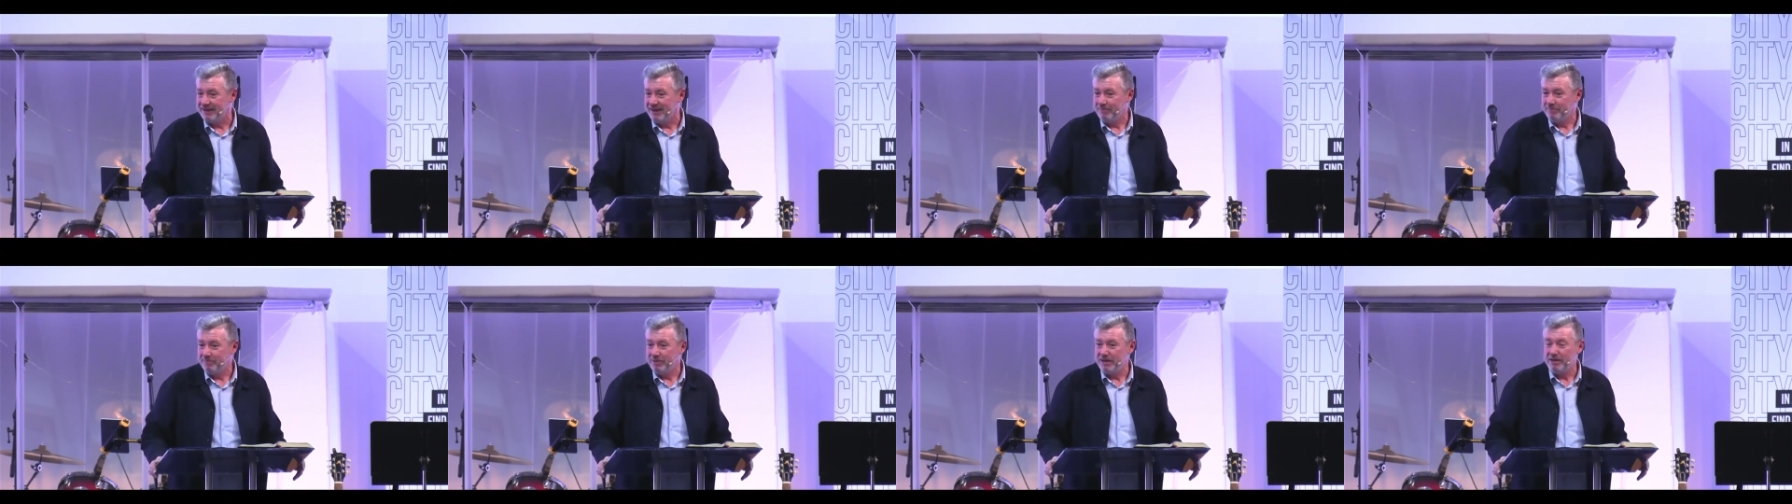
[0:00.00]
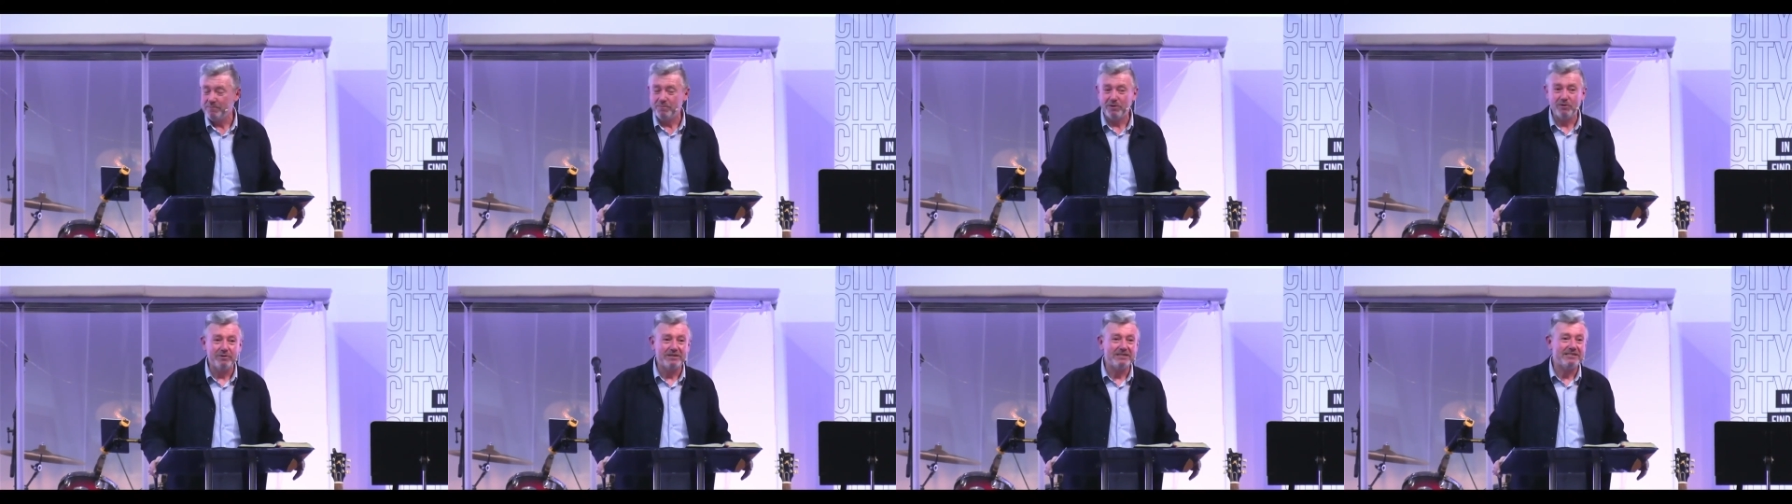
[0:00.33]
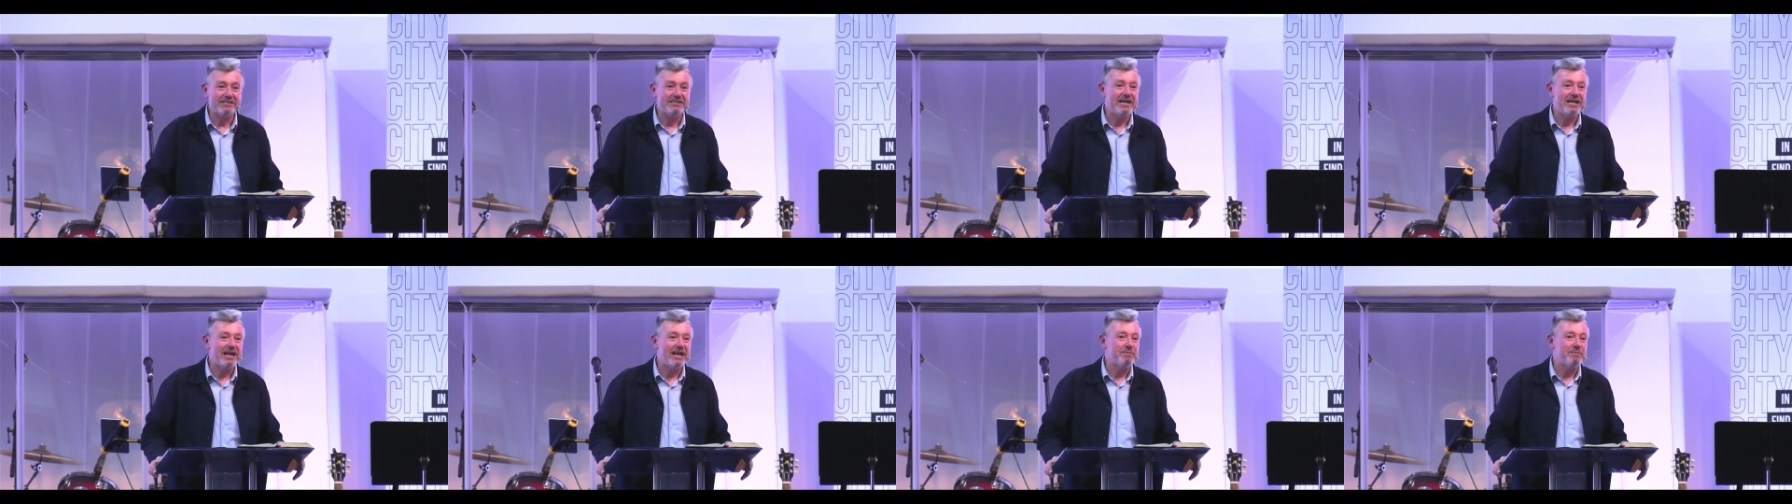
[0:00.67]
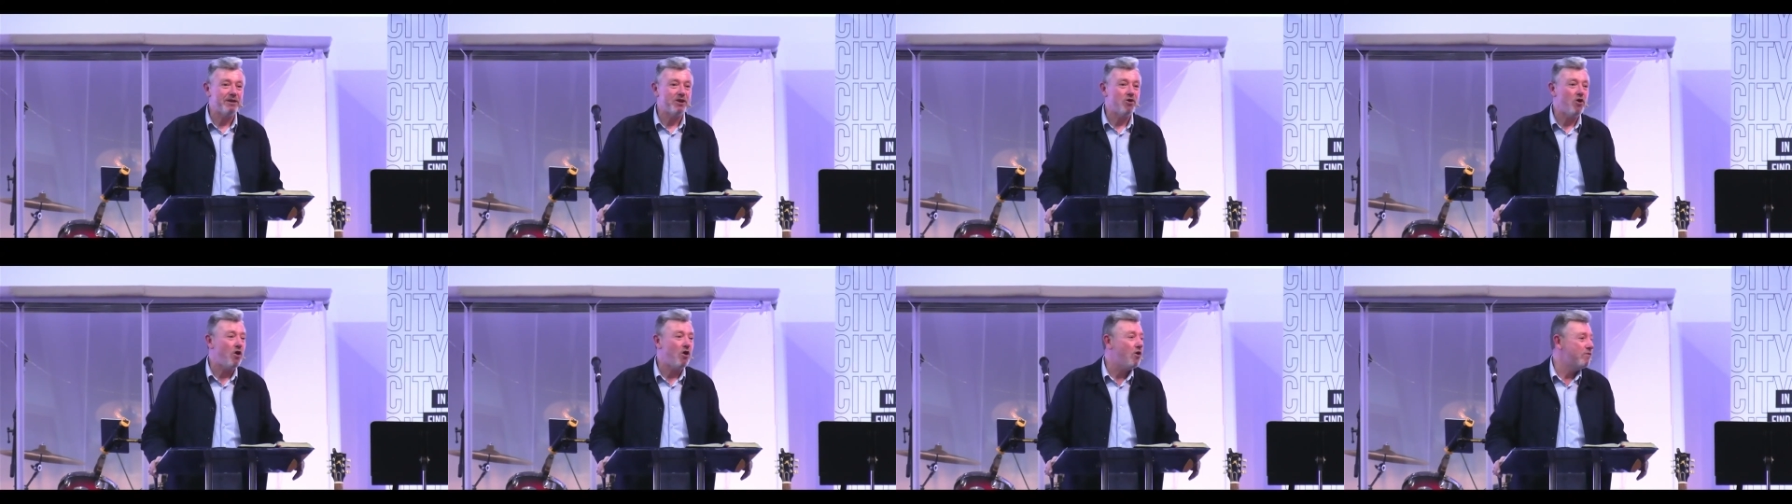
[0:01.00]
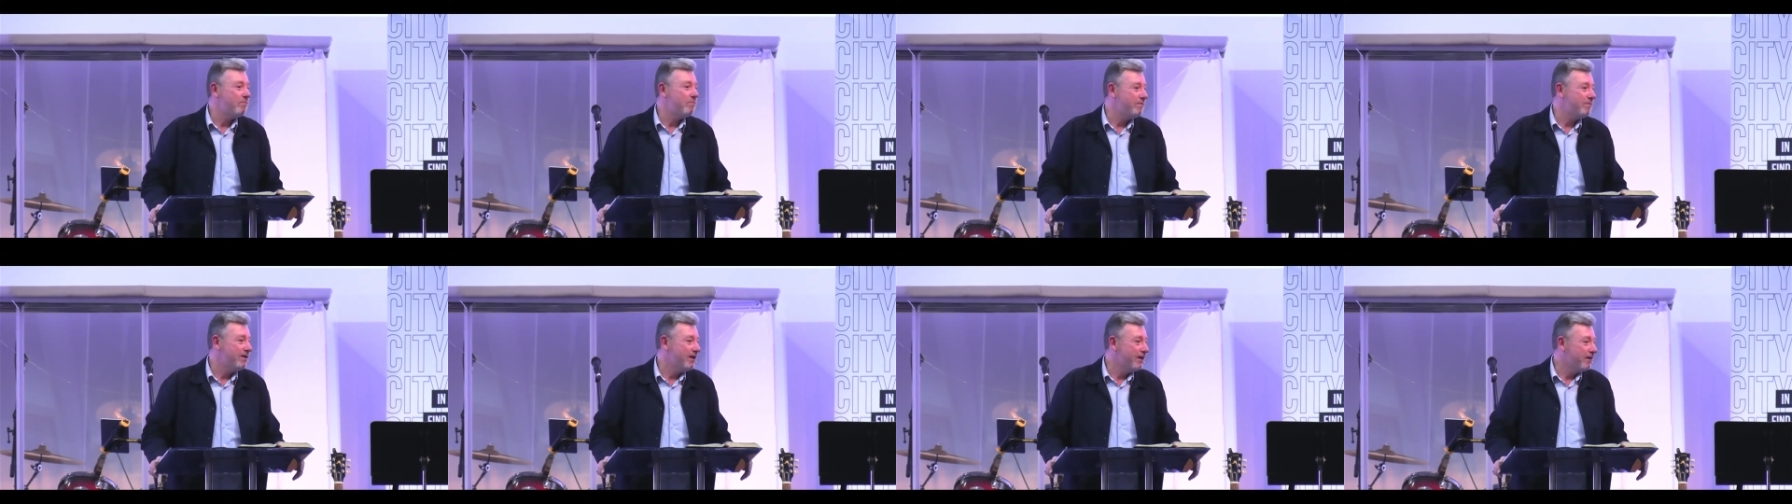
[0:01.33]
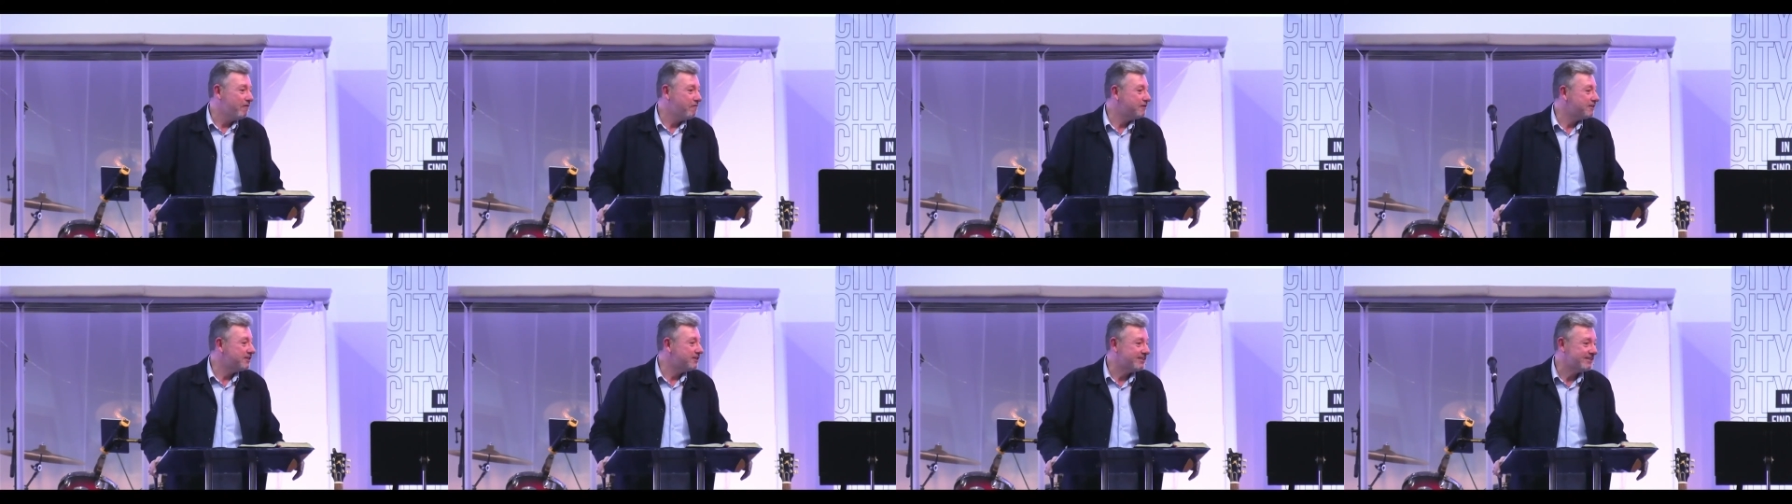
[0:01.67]
People would take me home
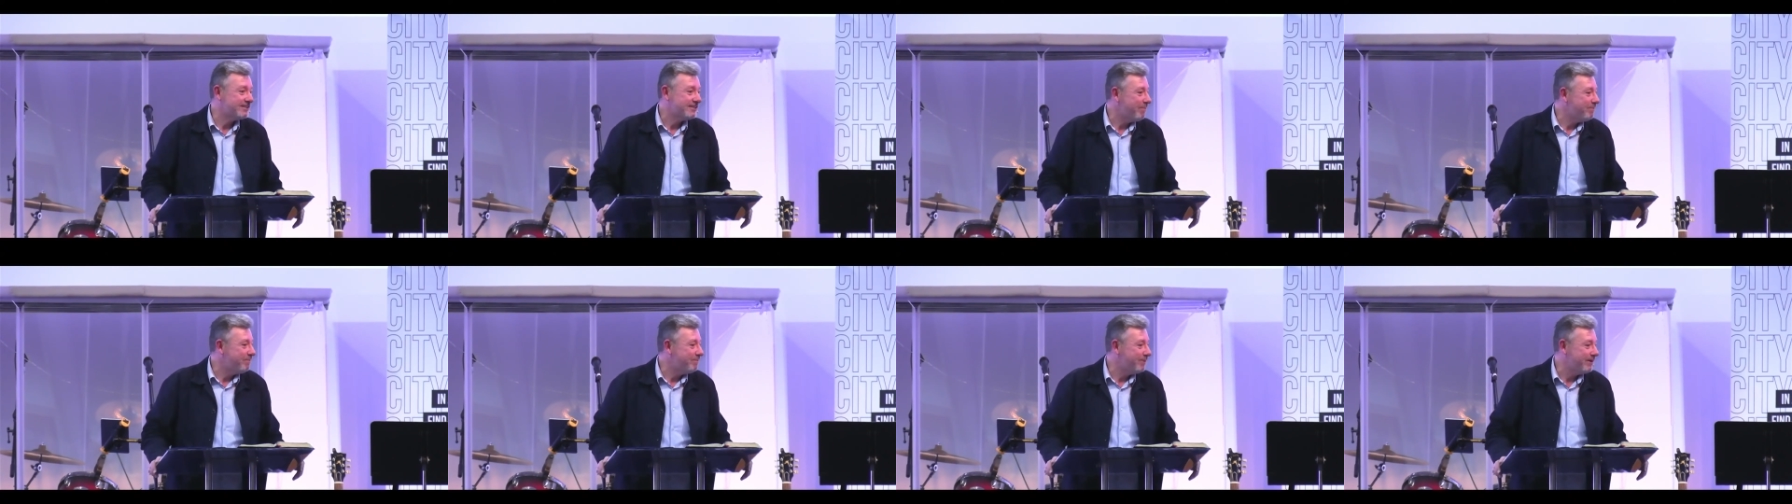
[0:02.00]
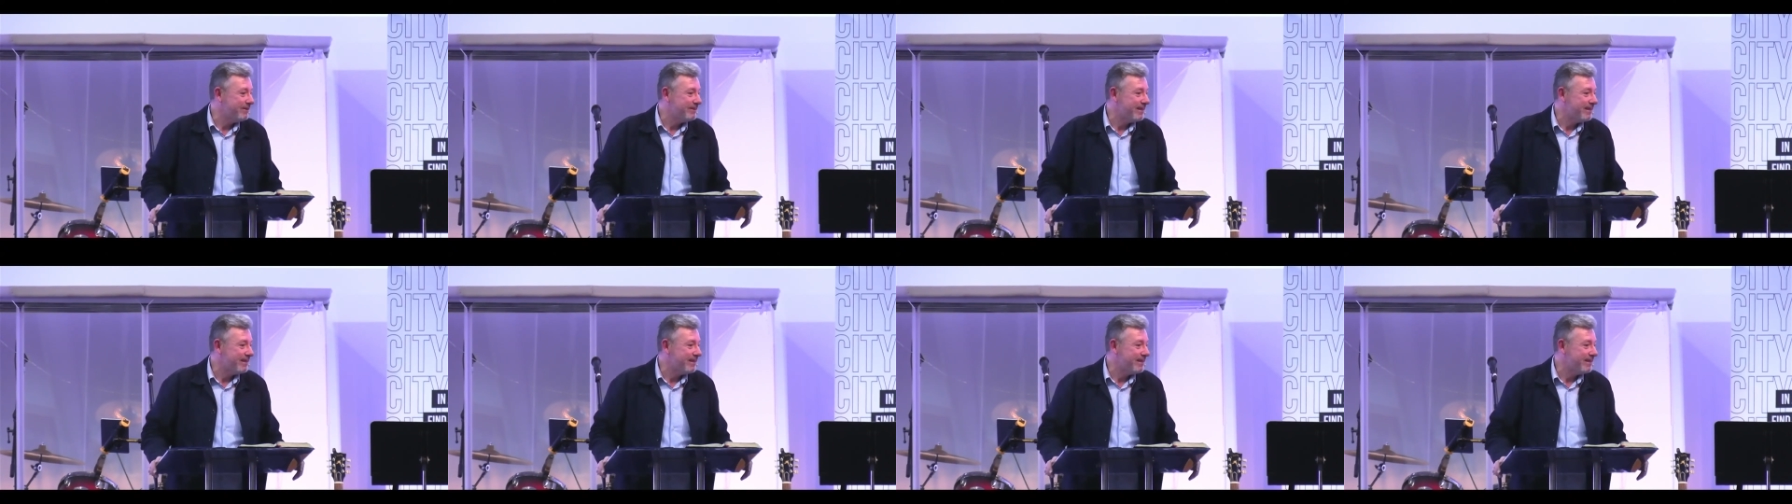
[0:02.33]
for supper.